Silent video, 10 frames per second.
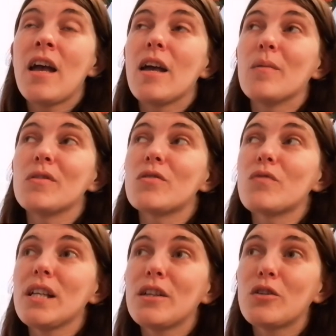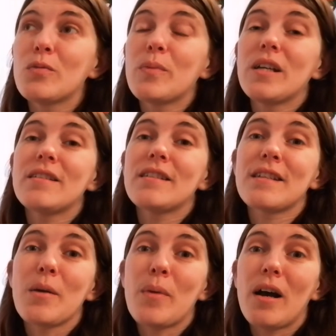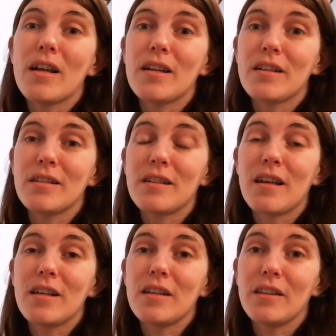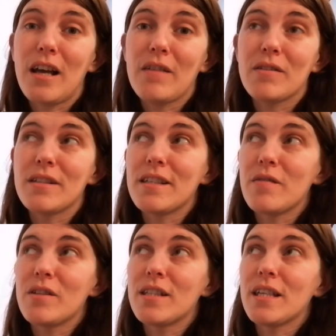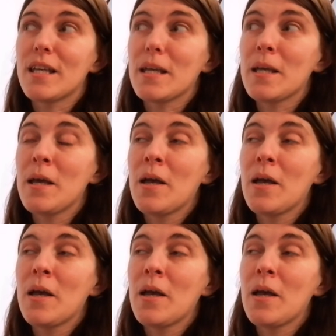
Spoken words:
There's some really good bits. They take part in a live nativity.